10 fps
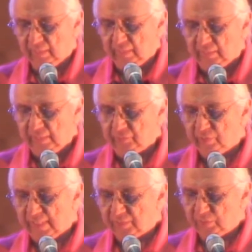
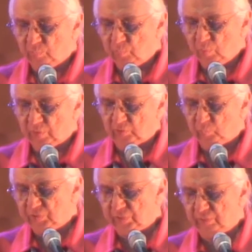international borders
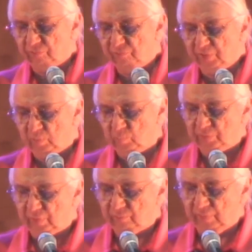which interfere with
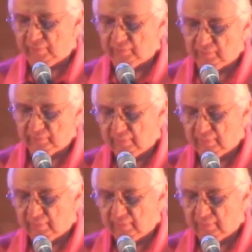our rights,